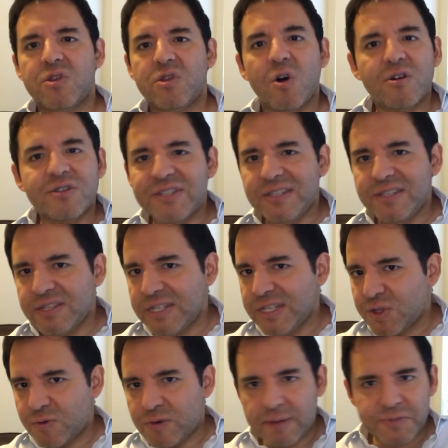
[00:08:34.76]
toxins
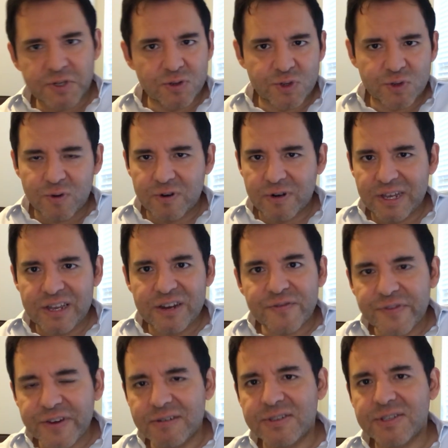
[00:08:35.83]
interruptions or
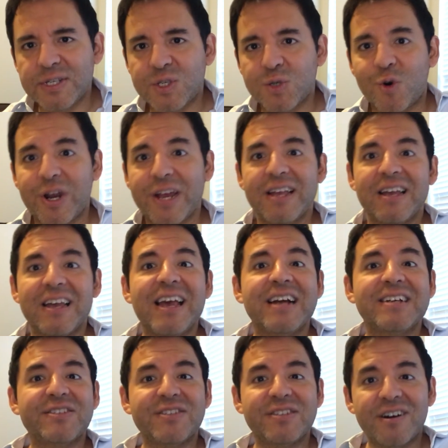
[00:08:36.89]
interferences, or
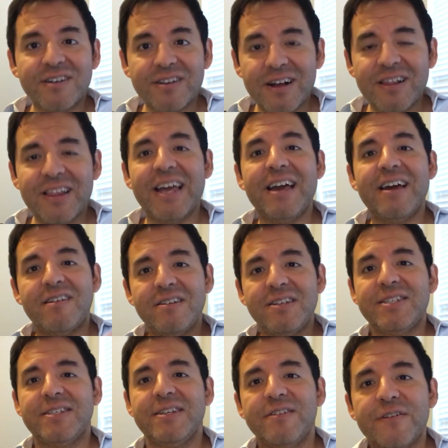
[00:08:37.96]
external
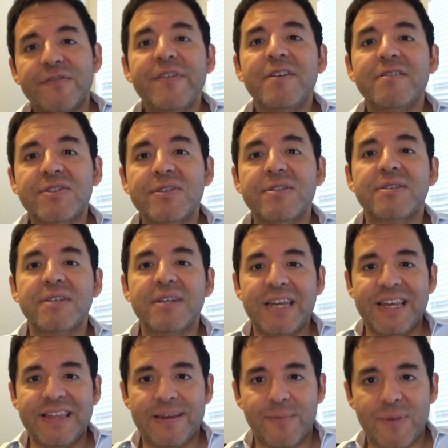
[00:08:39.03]
energies interferences
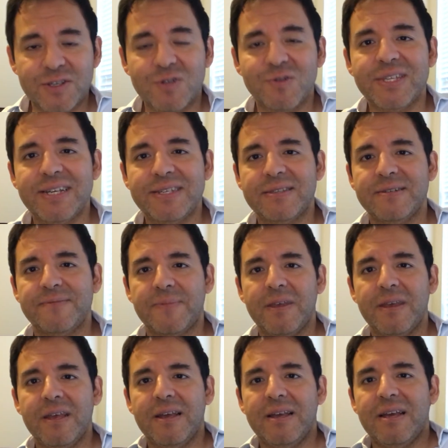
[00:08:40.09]
in the muscle testing.
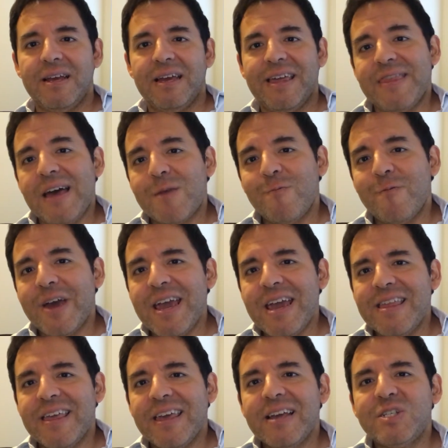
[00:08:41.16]
That
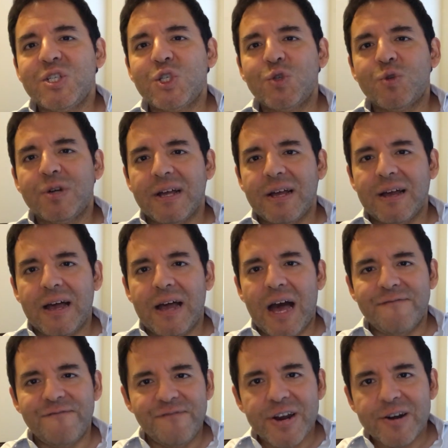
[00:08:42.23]
way they ensure
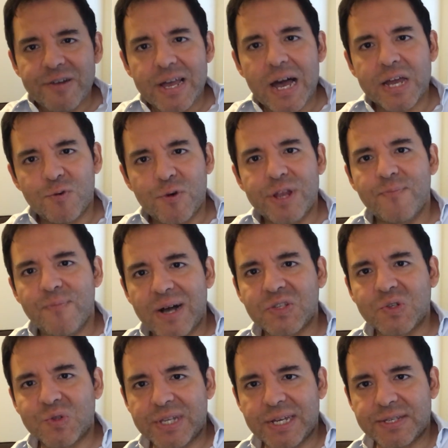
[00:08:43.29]
a very accurate
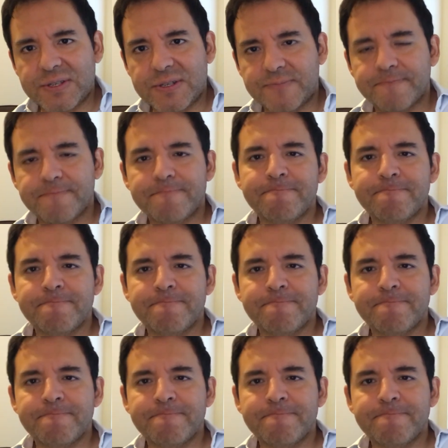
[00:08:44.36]
muscle testing.